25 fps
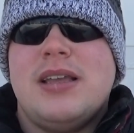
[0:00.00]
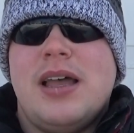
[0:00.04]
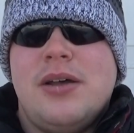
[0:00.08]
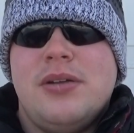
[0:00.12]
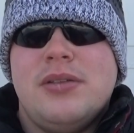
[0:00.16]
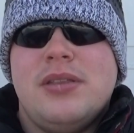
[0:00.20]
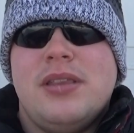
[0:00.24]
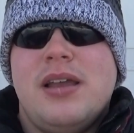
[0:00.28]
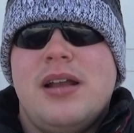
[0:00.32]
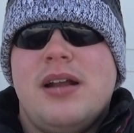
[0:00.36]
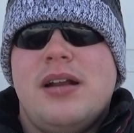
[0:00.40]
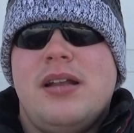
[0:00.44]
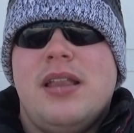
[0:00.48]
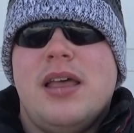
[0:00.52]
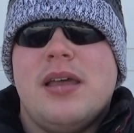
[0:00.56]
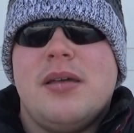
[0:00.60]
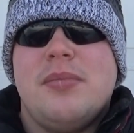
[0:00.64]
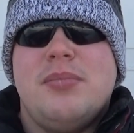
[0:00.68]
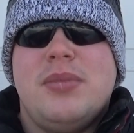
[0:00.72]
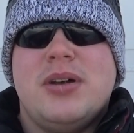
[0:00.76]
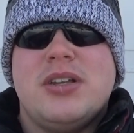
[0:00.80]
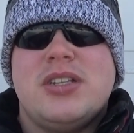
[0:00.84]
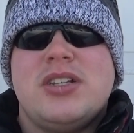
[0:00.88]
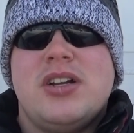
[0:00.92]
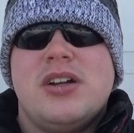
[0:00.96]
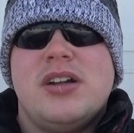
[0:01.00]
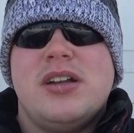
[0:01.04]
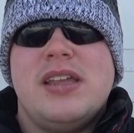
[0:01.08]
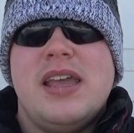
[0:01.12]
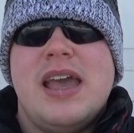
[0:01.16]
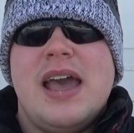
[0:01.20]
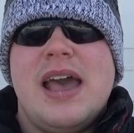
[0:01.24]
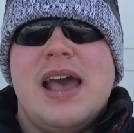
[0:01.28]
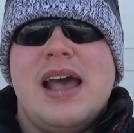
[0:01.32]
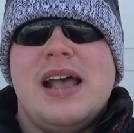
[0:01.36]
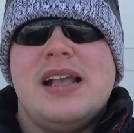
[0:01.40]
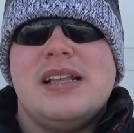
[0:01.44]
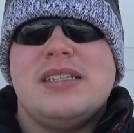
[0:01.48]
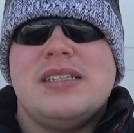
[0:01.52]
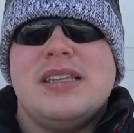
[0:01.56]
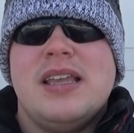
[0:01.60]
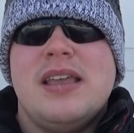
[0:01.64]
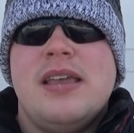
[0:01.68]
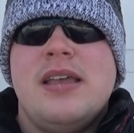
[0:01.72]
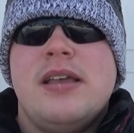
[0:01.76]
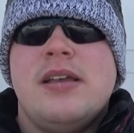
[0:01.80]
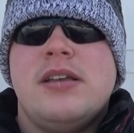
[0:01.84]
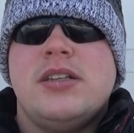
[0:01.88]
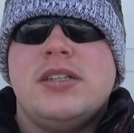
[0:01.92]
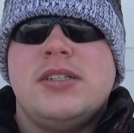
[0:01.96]
out there like mustard gas,
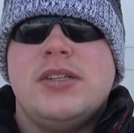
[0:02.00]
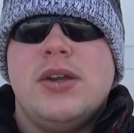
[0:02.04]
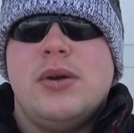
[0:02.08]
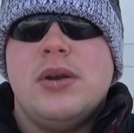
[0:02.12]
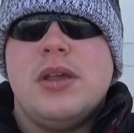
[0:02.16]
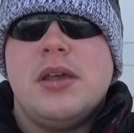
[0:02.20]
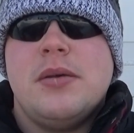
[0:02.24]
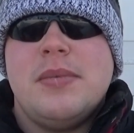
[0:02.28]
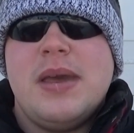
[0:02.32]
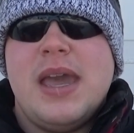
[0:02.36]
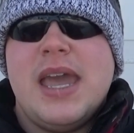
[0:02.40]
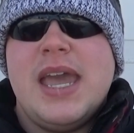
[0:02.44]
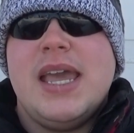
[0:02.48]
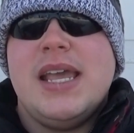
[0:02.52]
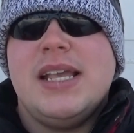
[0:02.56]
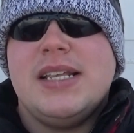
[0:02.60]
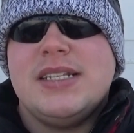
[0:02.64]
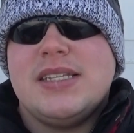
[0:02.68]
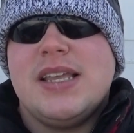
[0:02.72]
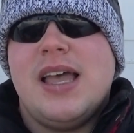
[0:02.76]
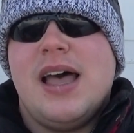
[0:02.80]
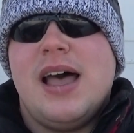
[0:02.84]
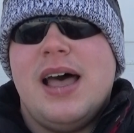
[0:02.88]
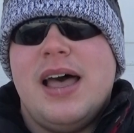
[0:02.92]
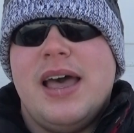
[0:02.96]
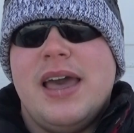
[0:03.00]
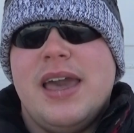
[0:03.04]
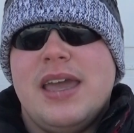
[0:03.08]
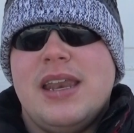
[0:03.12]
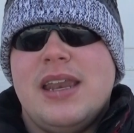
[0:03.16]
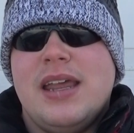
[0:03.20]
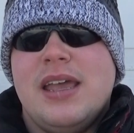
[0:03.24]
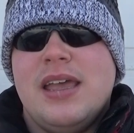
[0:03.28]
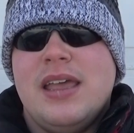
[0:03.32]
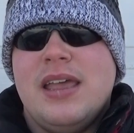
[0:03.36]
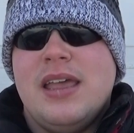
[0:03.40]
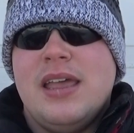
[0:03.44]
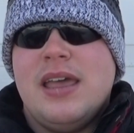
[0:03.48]
sodium azide,